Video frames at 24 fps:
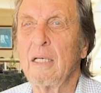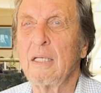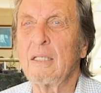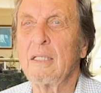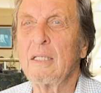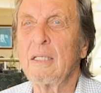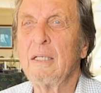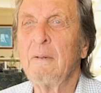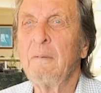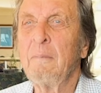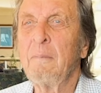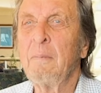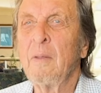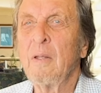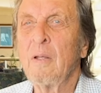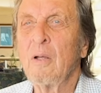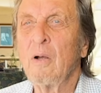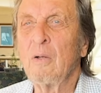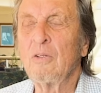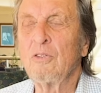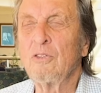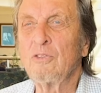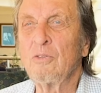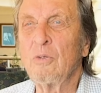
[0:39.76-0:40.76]
And
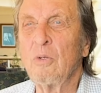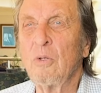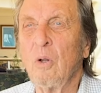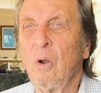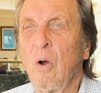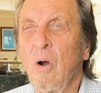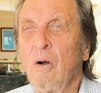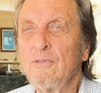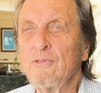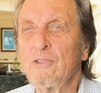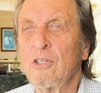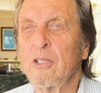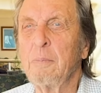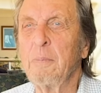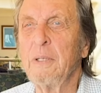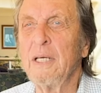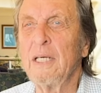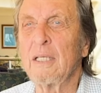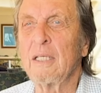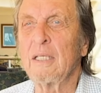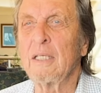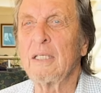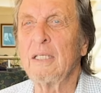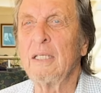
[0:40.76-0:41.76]
after the
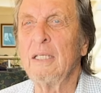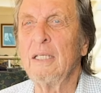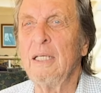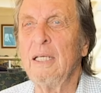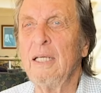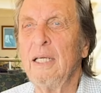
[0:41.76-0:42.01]
meal,